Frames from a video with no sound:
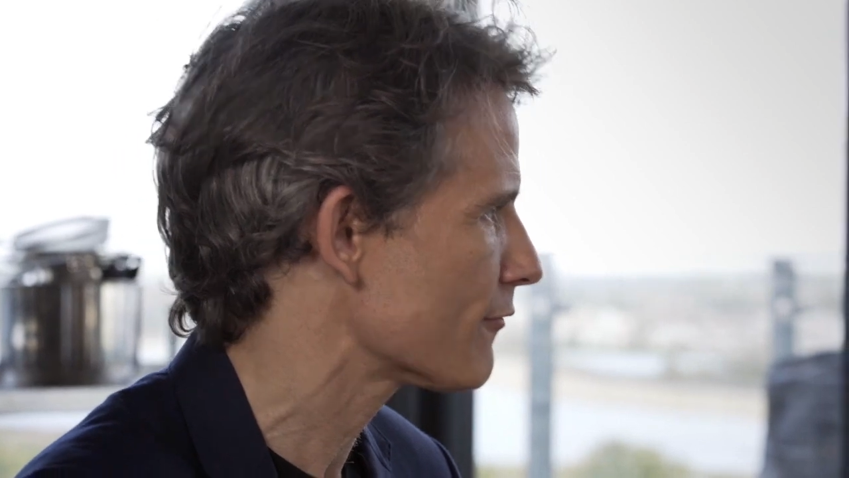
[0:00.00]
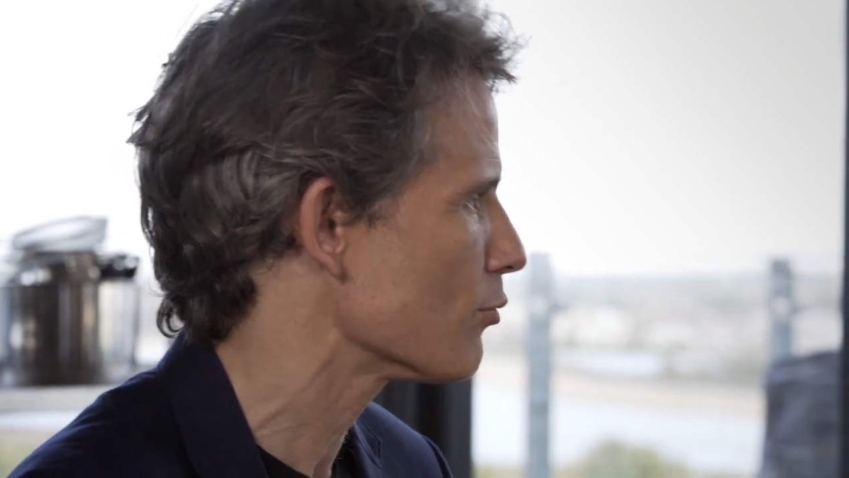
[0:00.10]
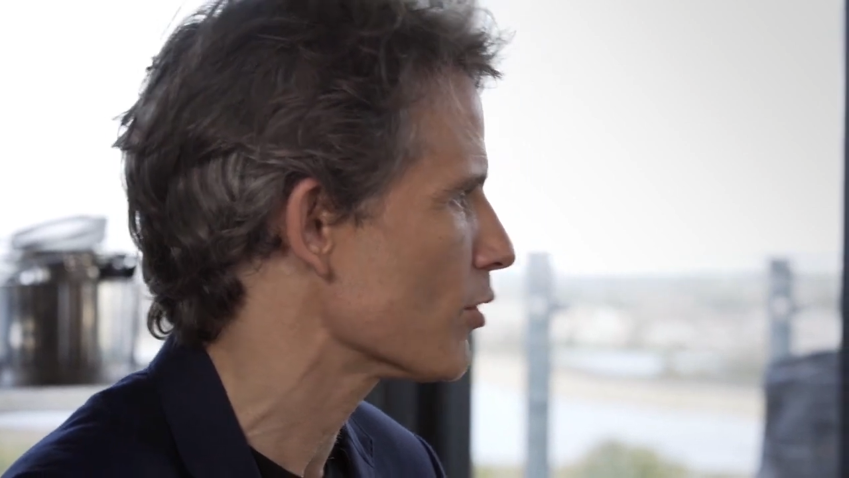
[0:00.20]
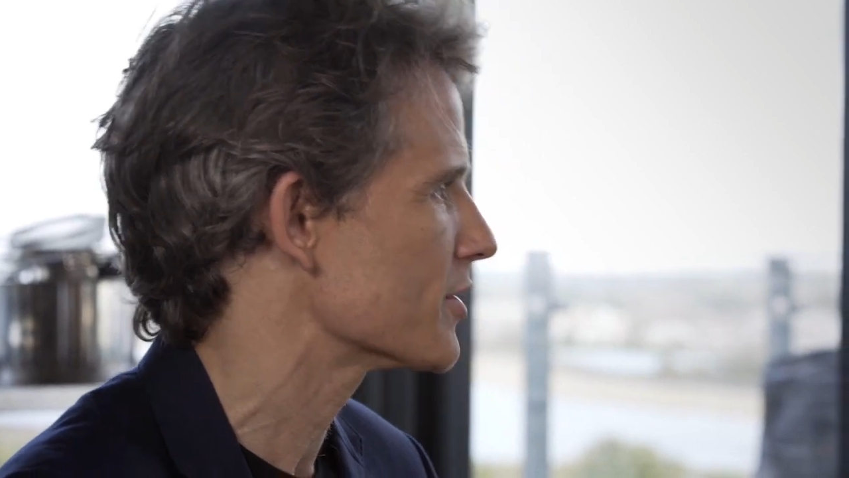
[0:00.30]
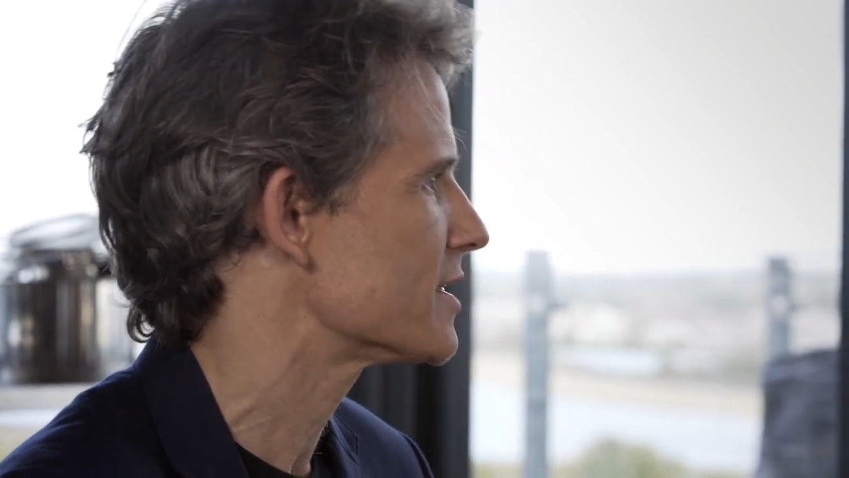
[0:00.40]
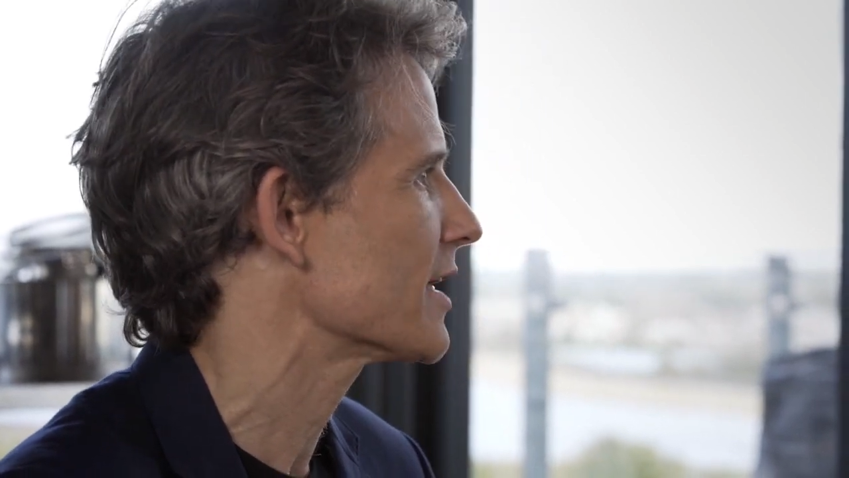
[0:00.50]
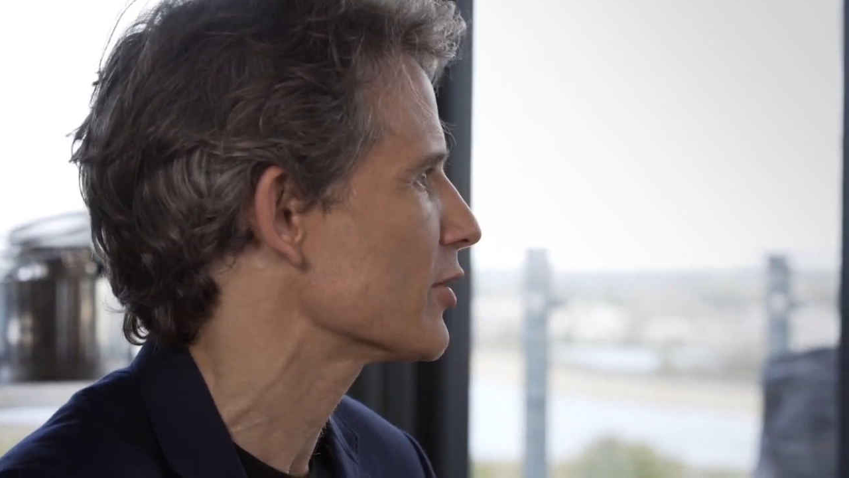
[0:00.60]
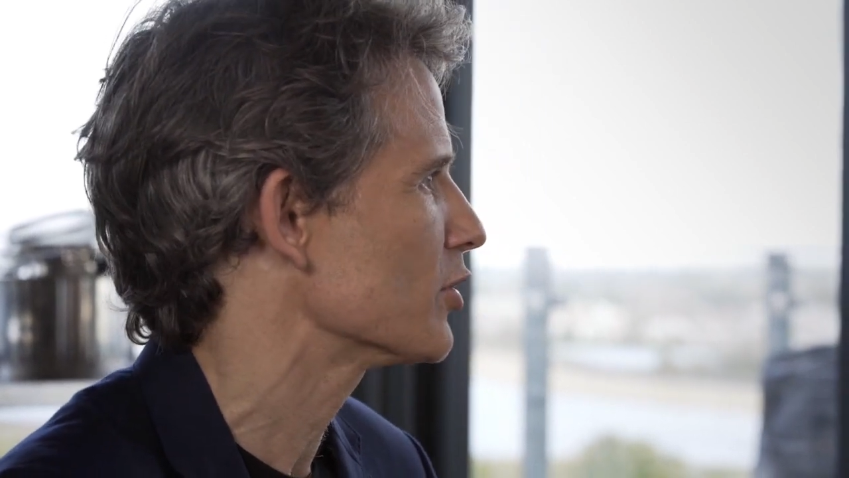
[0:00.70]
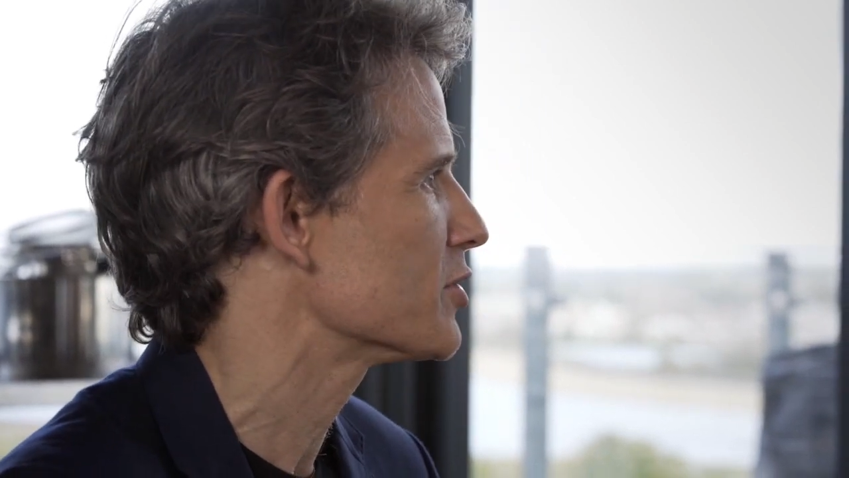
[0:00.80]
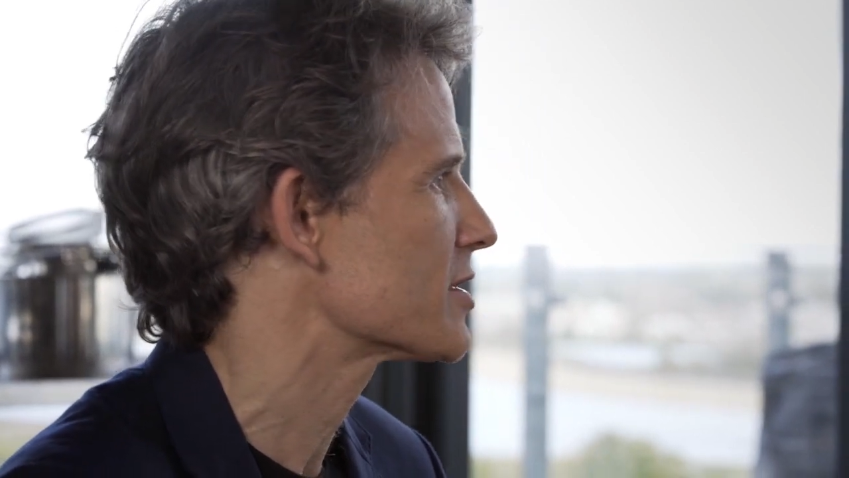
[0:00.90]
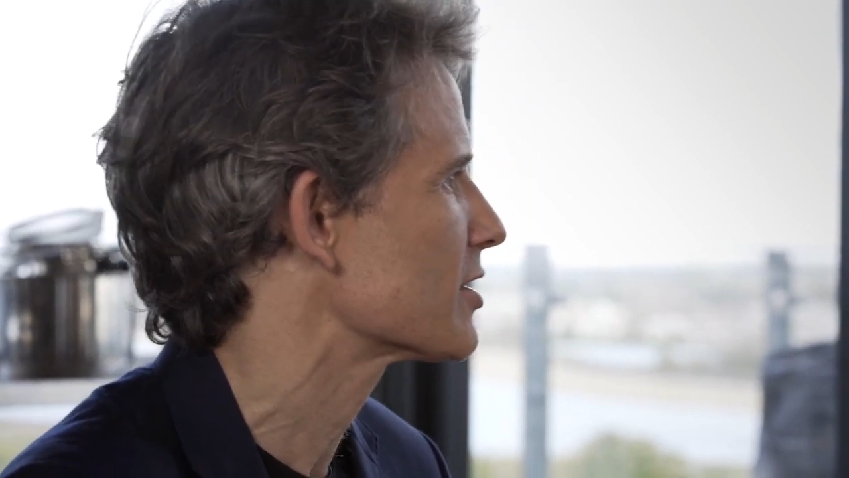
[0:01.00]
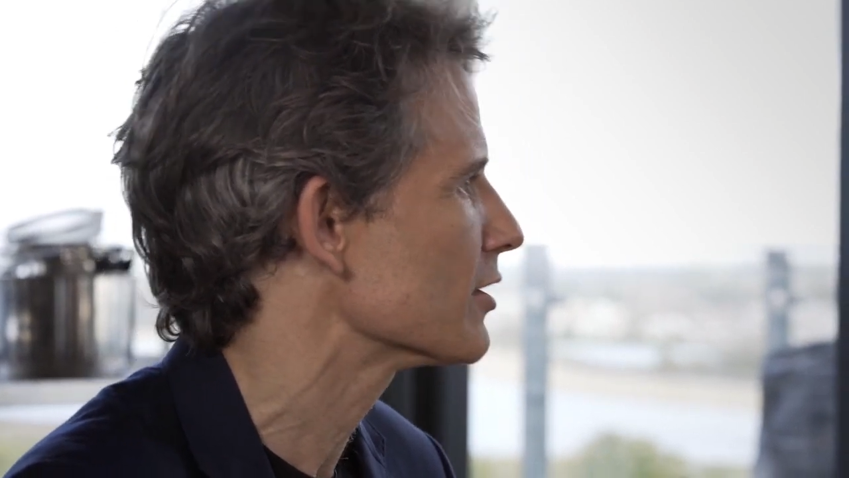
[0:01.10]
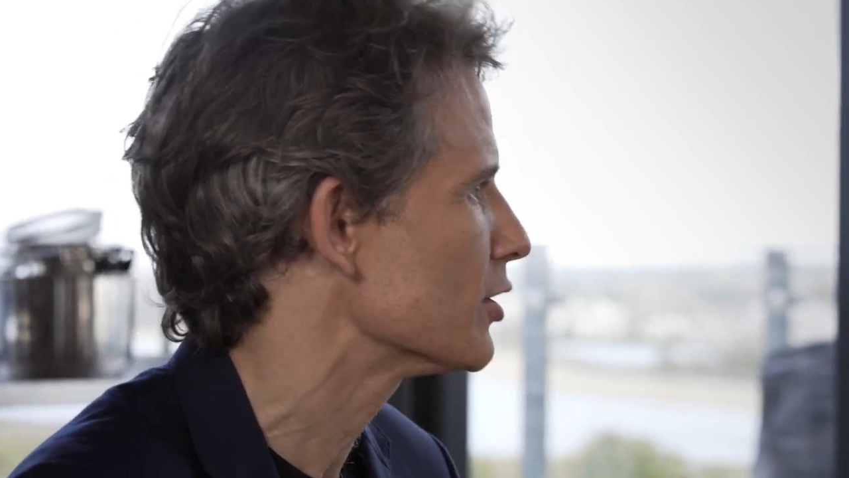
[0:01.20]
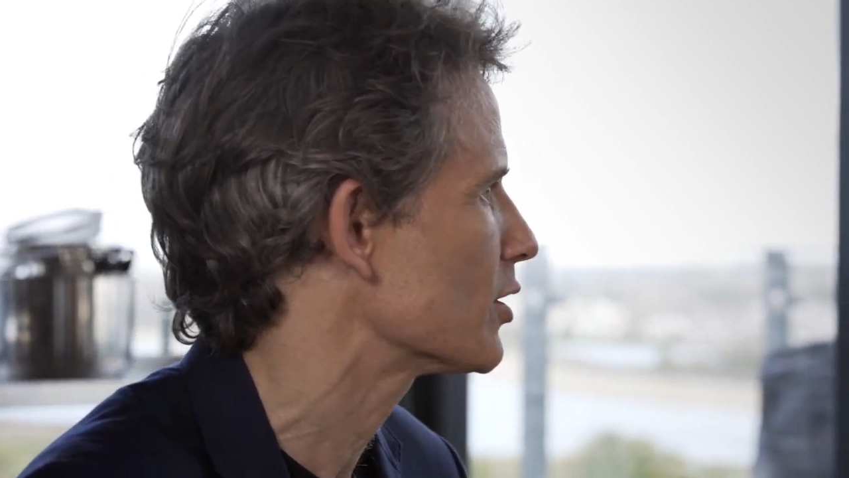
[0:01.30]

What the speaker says: for what the technology is going to